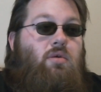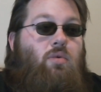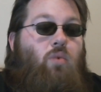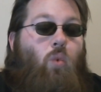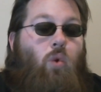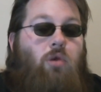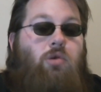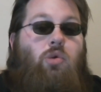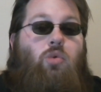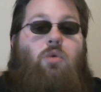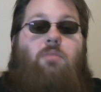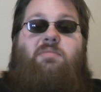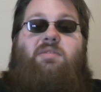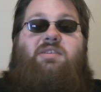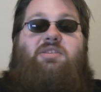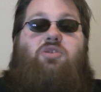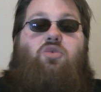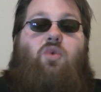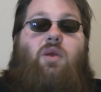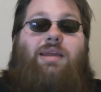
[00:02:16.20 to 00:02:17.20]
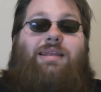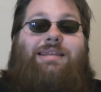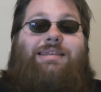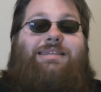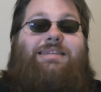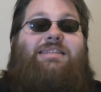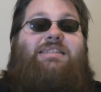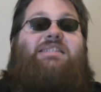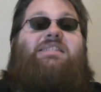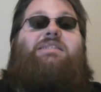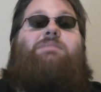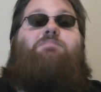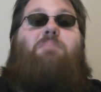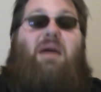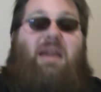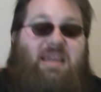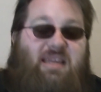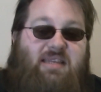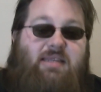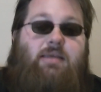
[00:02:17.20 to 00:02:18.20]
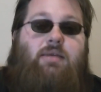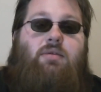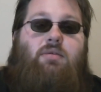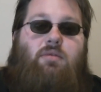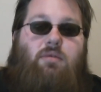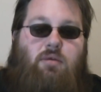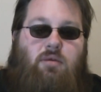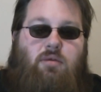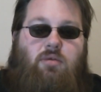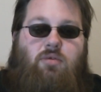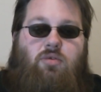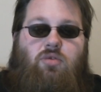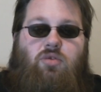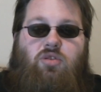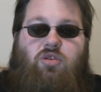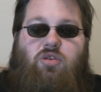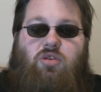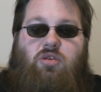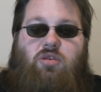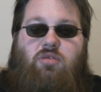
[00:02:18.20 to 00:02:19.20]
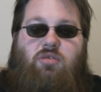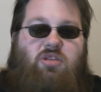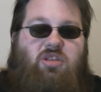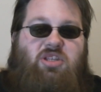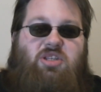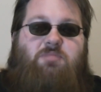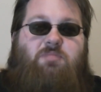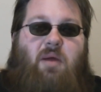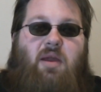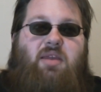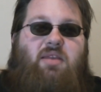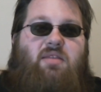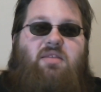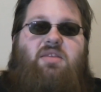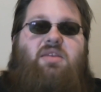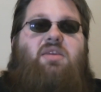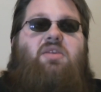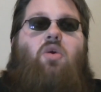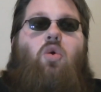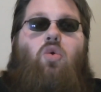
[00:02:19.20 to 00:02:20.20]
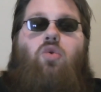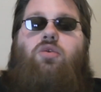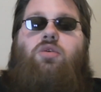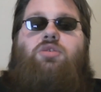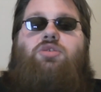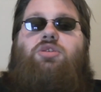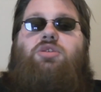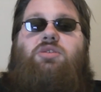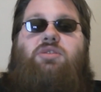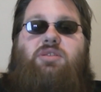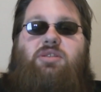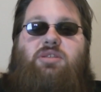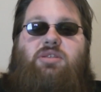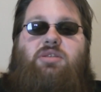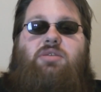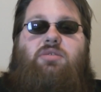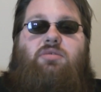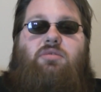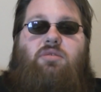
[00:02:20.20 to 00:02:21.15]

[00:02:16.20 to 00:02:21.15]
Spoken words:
Wonder Woman is great despite the origins.